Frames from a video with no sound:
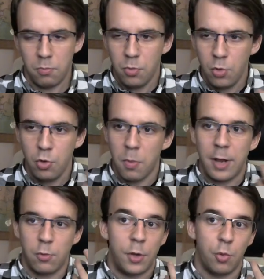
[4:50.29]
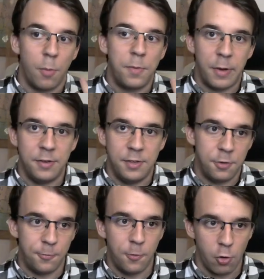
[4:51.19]
you might want to optimize this
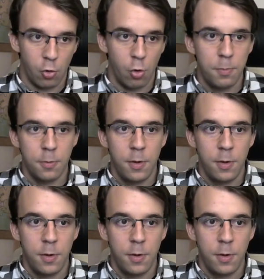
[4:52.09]
for loop